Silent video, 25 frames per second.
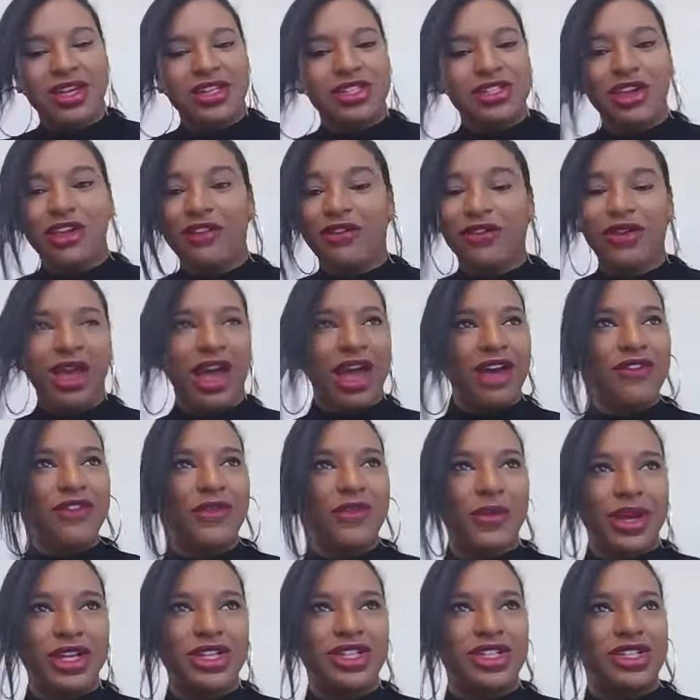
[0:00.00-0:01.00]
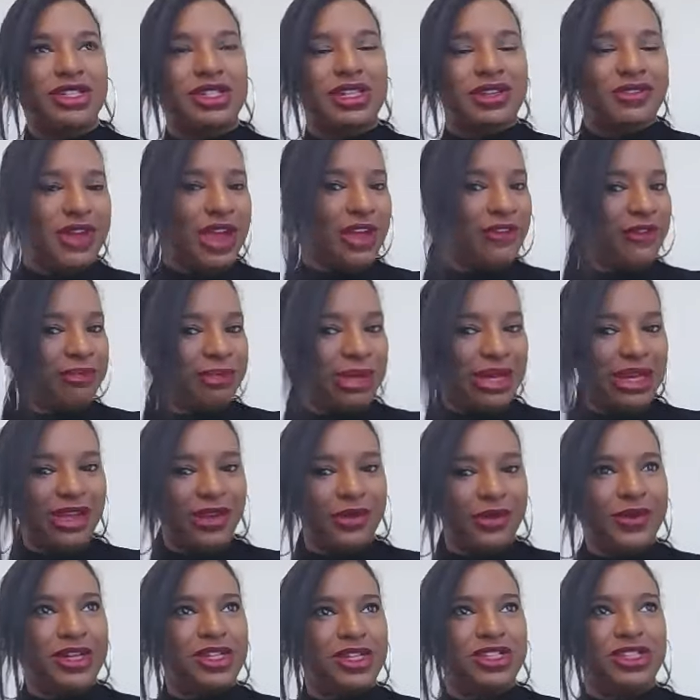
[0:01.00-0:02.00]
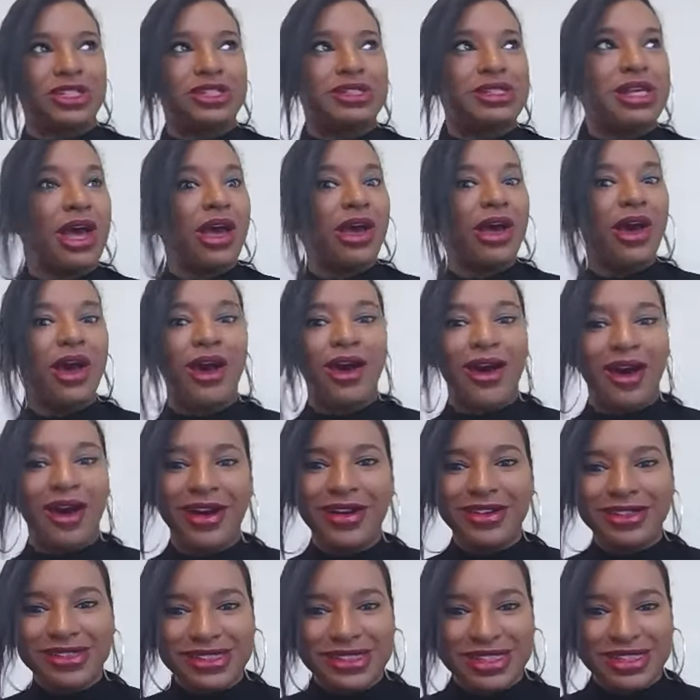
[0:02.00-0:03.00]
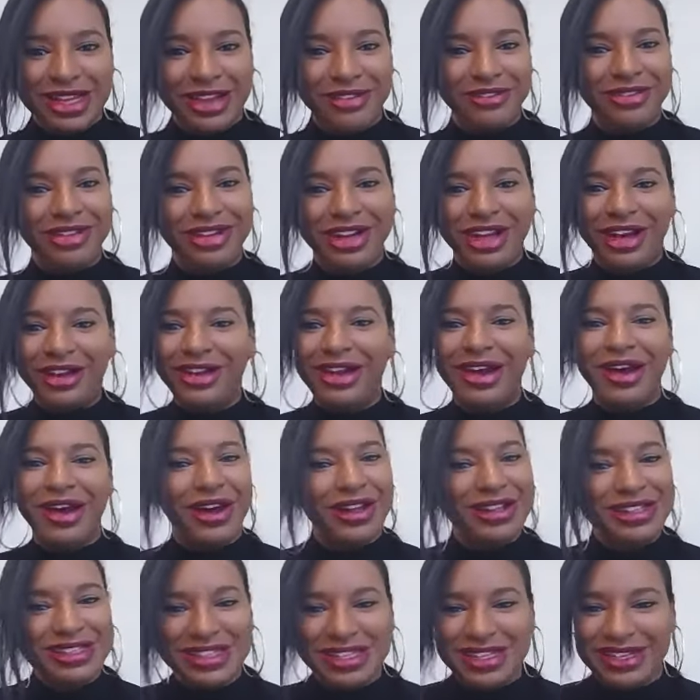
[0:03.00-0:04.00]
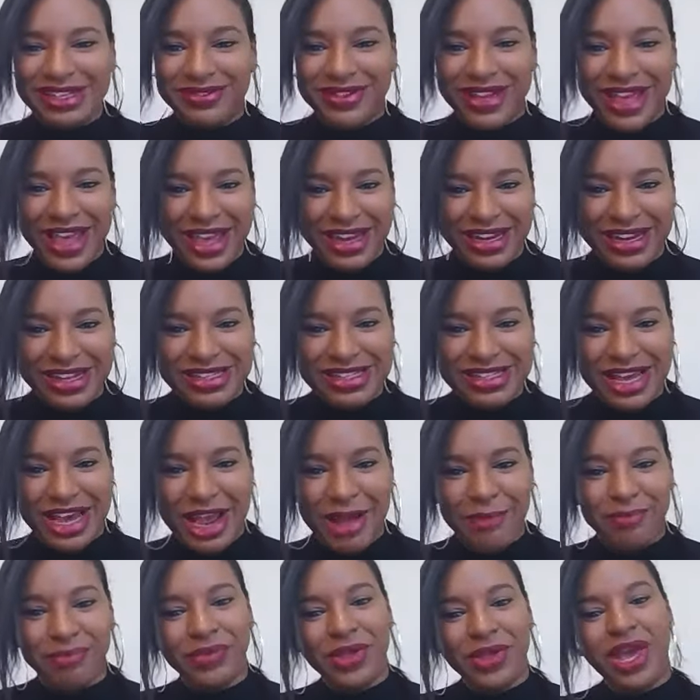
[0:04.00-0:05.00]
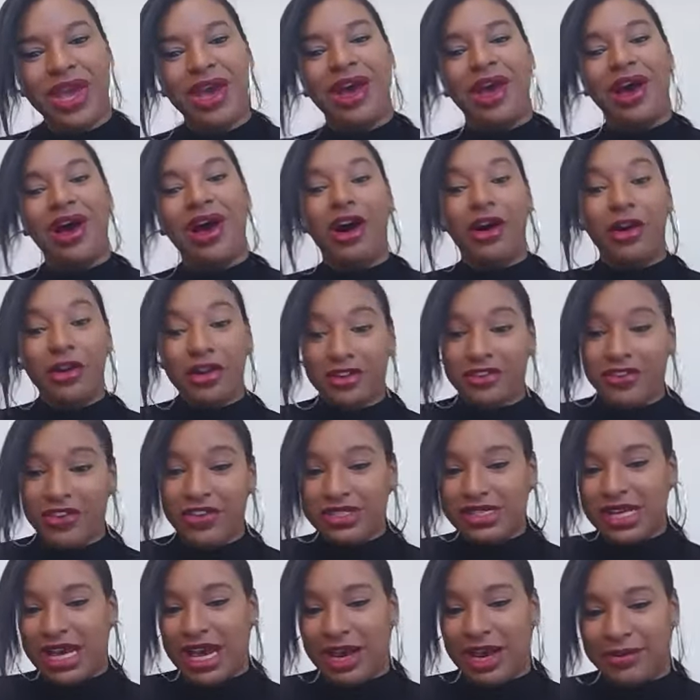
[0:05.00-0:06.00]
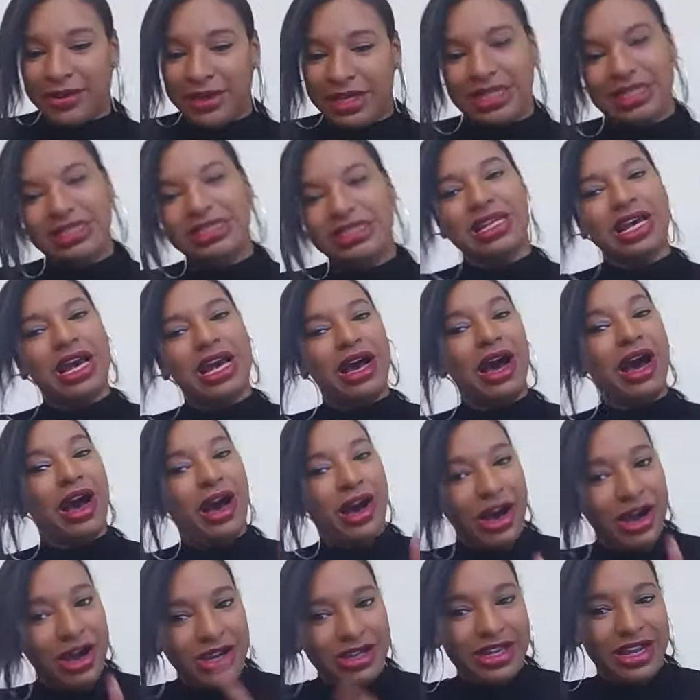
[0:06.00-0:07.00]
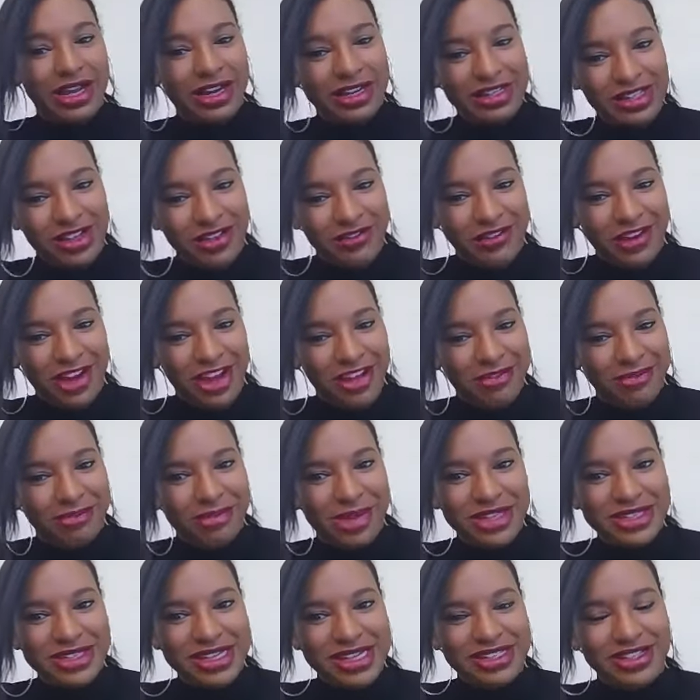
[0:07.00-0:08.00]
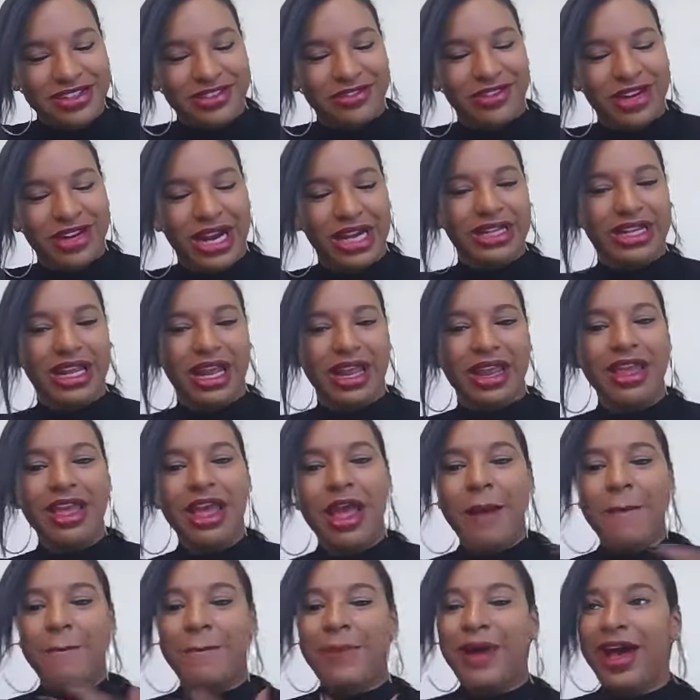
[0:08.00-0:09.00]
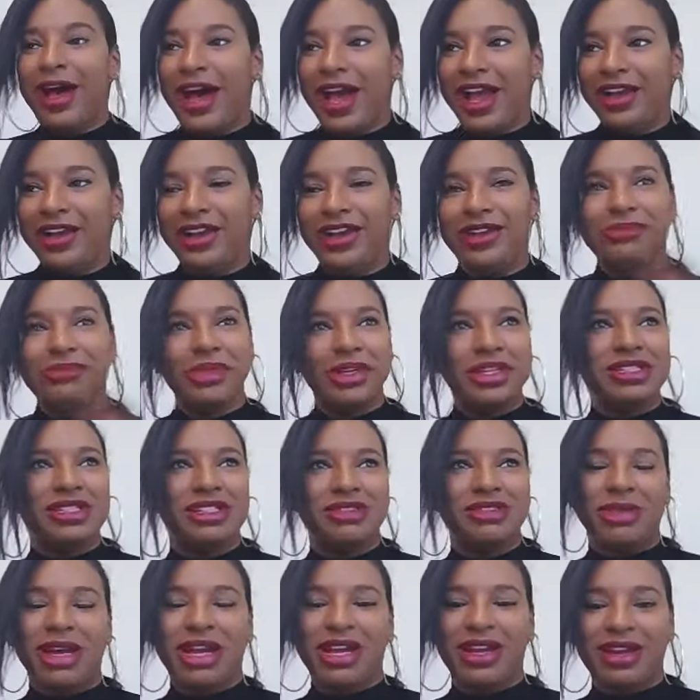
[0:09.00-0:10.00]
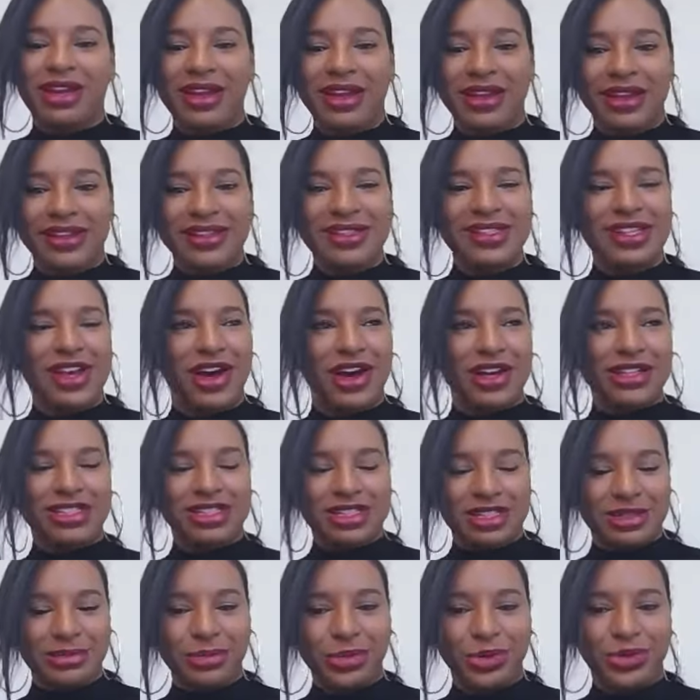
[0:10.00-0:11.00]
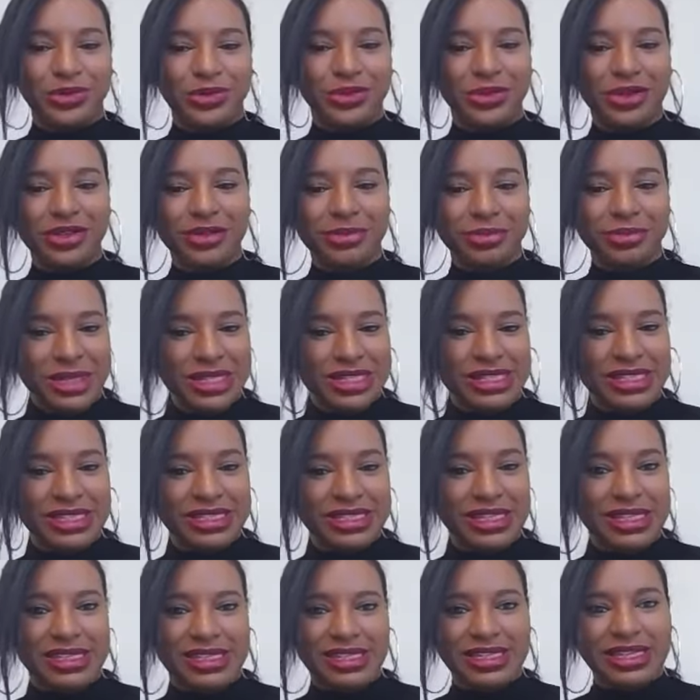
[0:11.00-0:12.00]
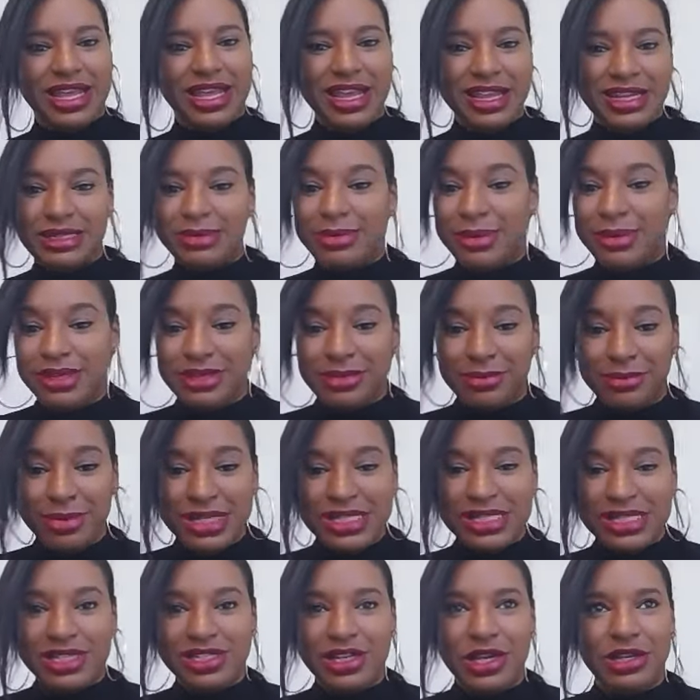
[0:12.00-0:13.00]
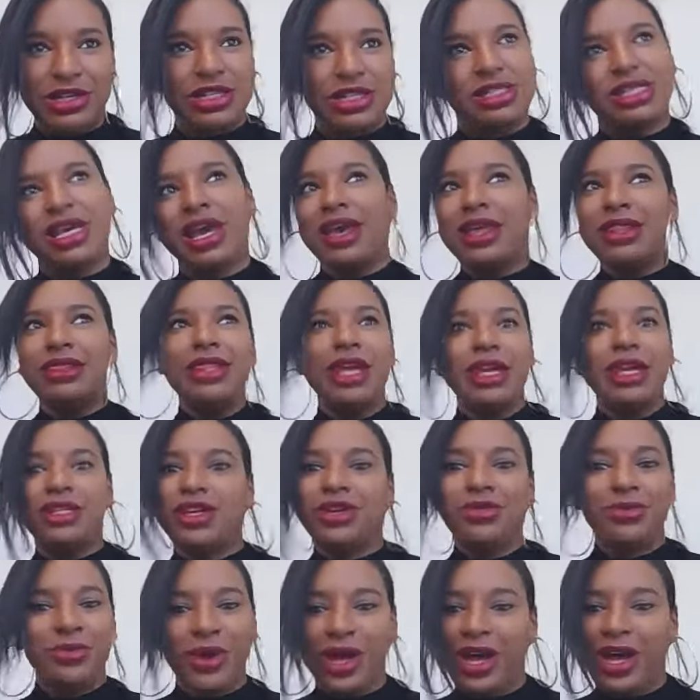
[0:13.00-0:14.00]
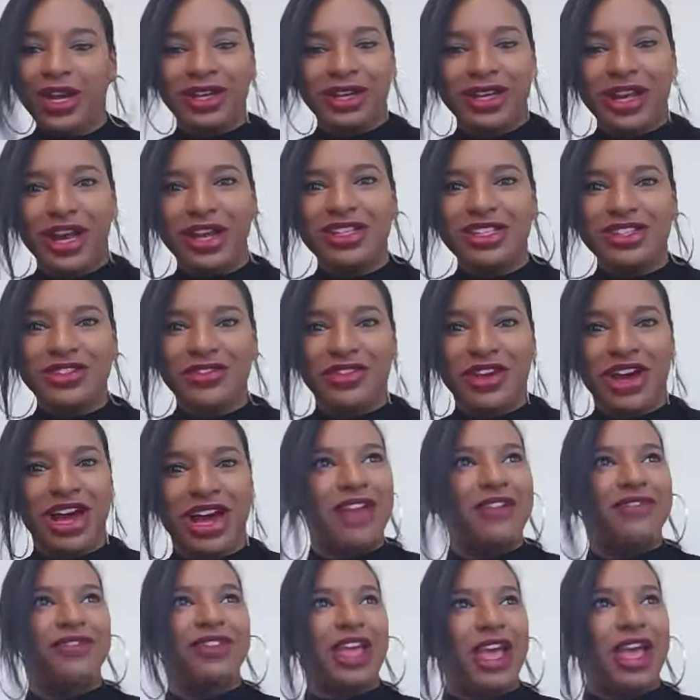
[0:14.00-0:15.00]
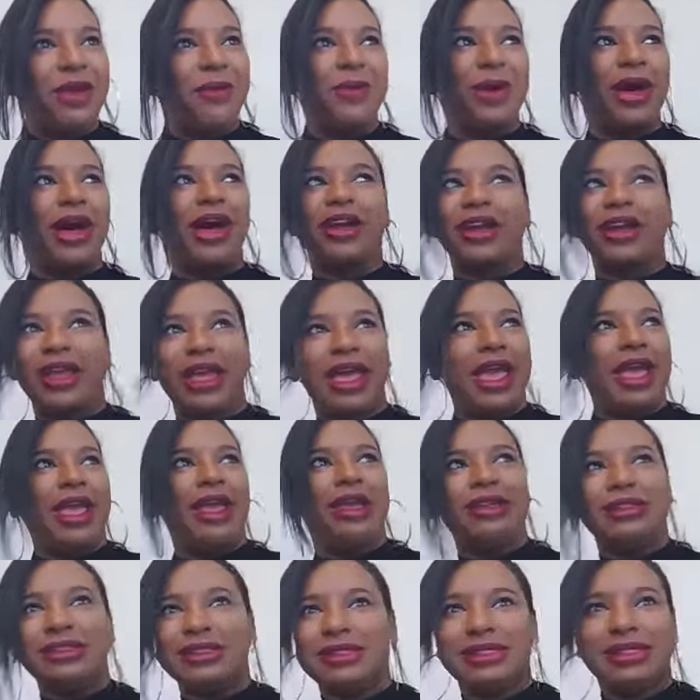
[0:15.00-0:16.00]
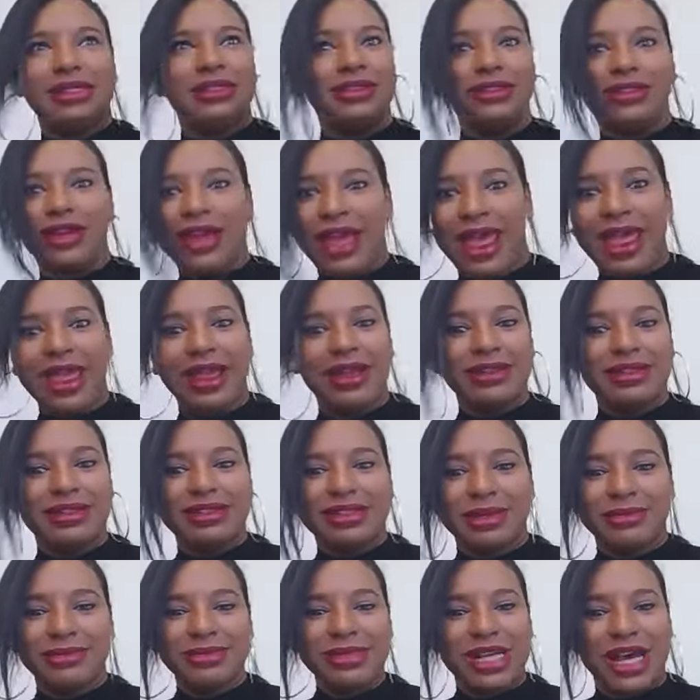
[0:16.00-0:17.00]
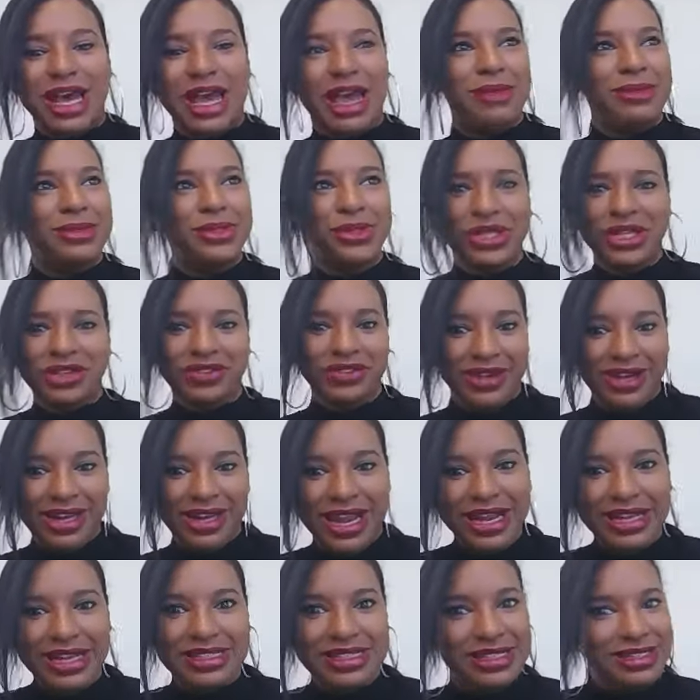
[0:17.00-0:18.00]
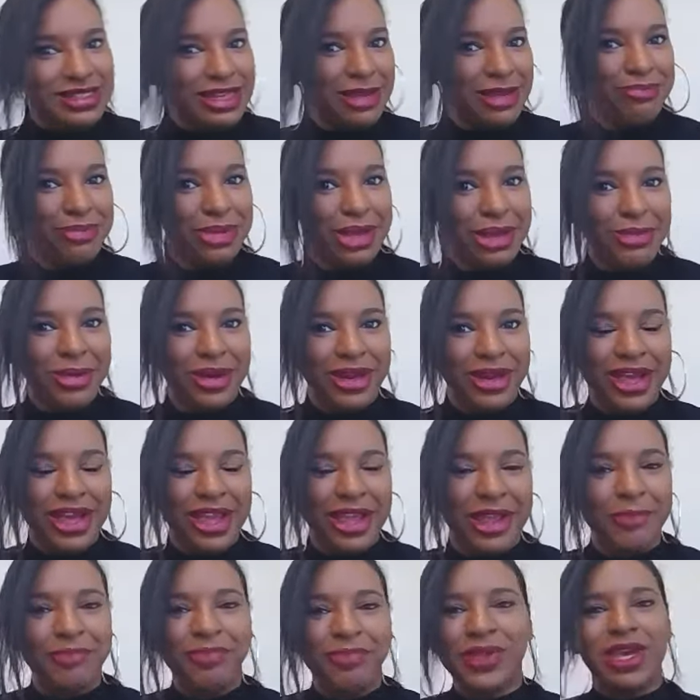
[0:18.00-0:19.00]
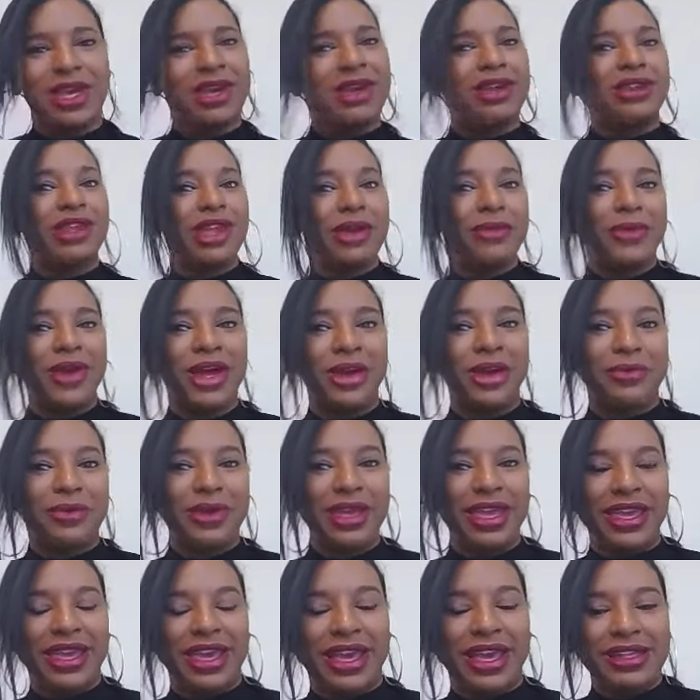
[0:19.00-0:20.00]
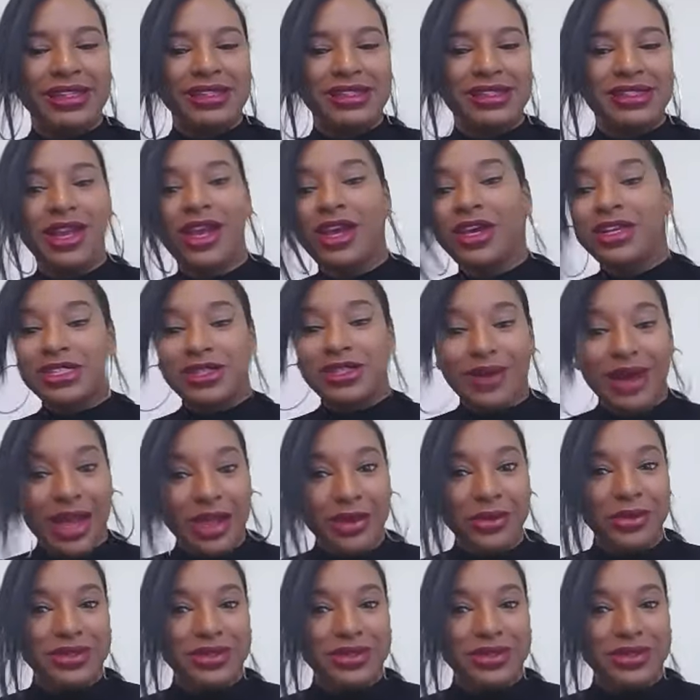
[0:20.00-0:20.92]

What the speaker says: So if you have questions, if you have a million questions, ask them and I'll answer them anytime. Our office hours are 9 to 5, Monday to Friday. But I know most of my clients are small businesses and they're independent business owners. They don't work 9 to 5. They work 8 till 8 sometimes, even later, 10 p.m. at night. They work weekends. So I